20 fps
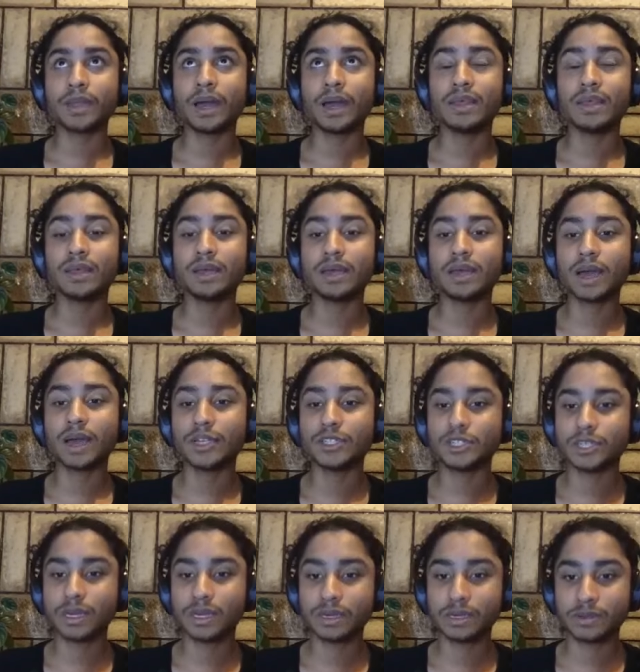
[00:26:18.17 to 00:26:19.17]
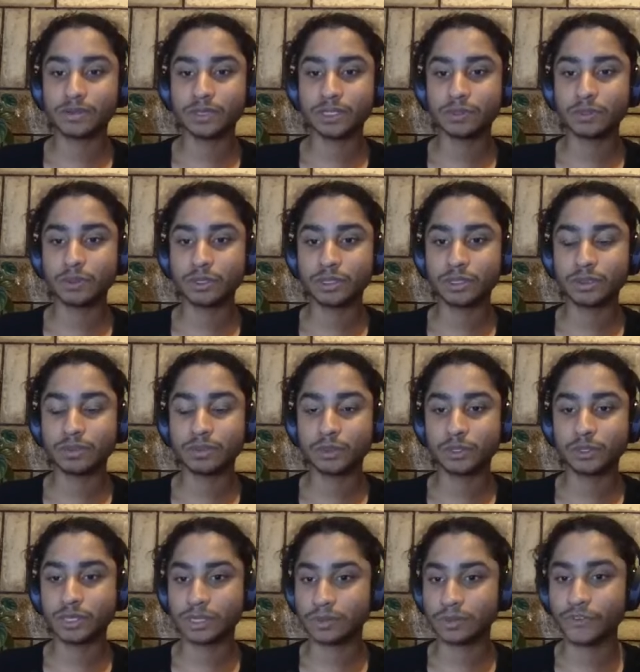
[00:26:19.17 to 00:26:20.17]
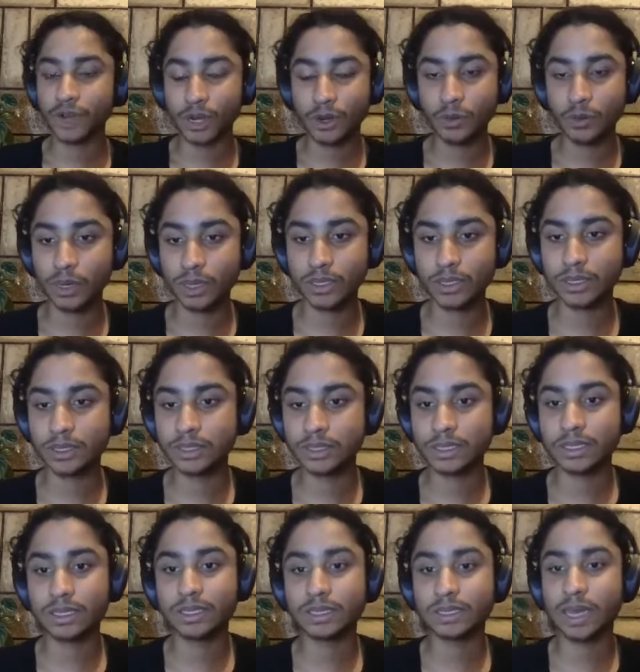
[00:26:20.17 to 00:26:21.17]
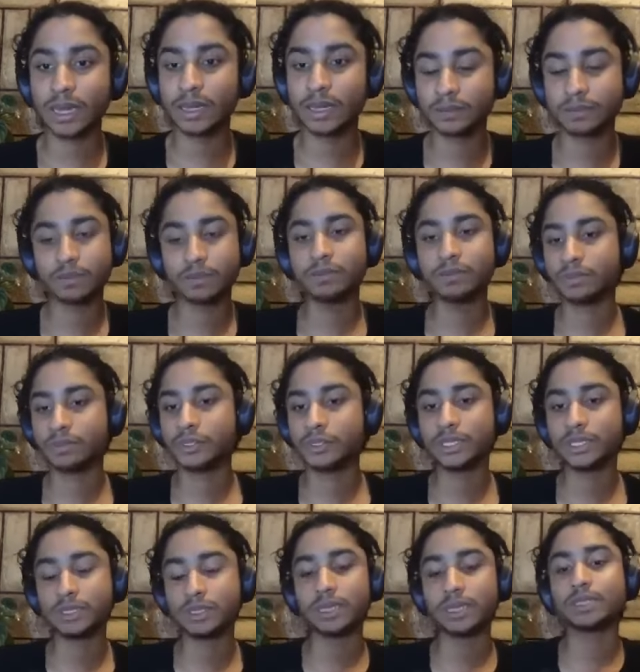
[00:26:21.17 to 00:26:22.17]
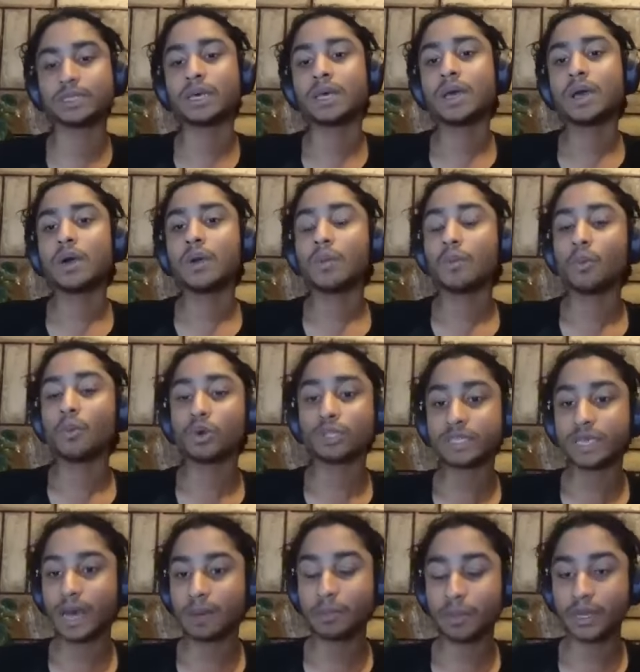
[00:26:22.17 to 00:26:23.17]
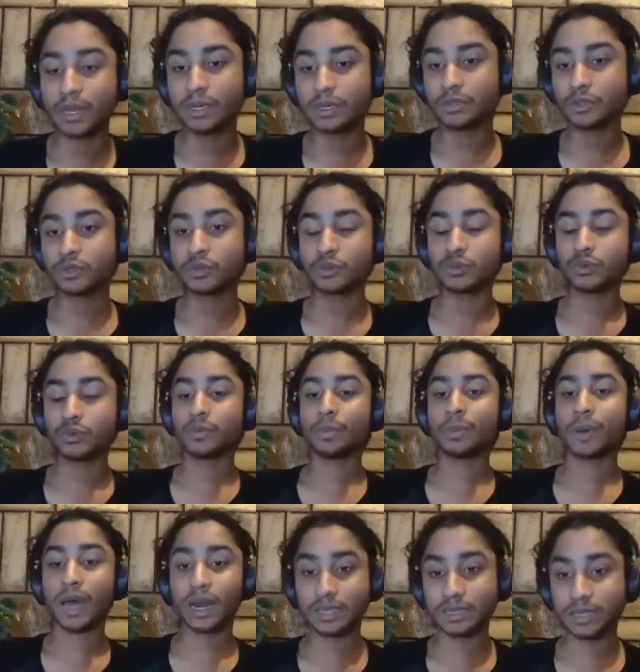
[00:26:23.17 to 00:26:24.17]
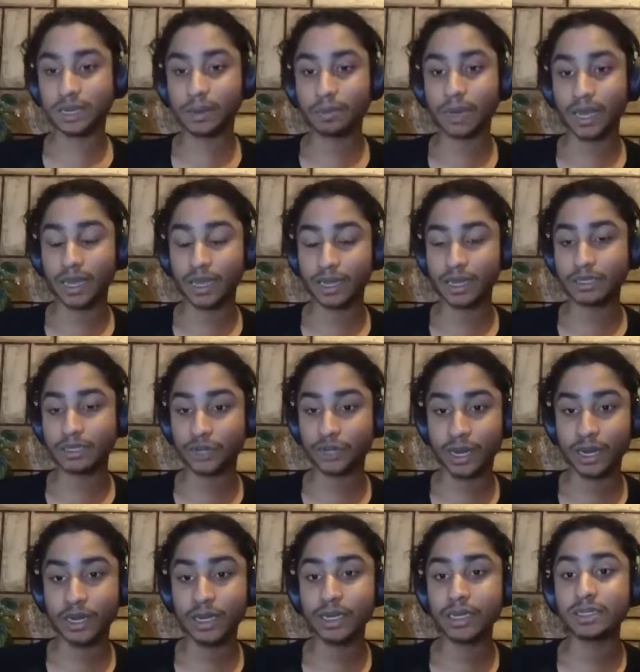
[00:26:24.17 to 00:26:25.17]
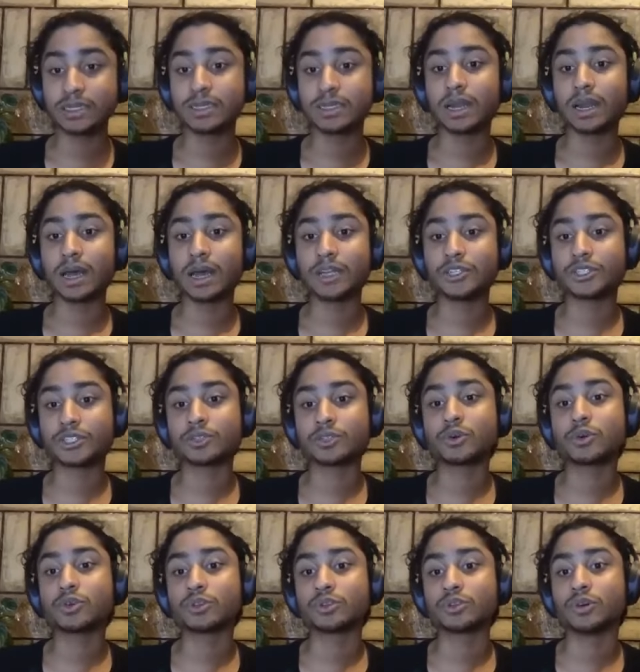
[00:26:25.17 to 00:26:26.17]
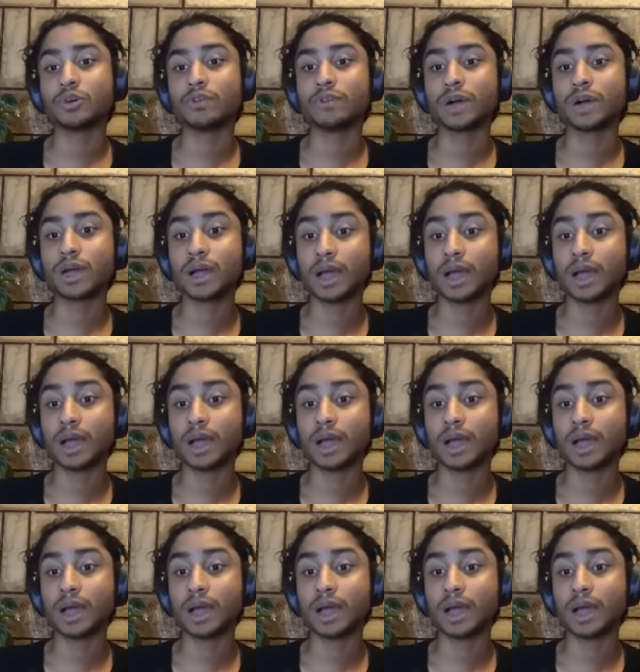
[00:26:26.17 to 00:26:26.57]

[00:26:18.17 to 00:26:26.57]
I think Angela Davis puts, puts it very well and, see, and she says what's happening to Palestine by Israeli is the largest cause of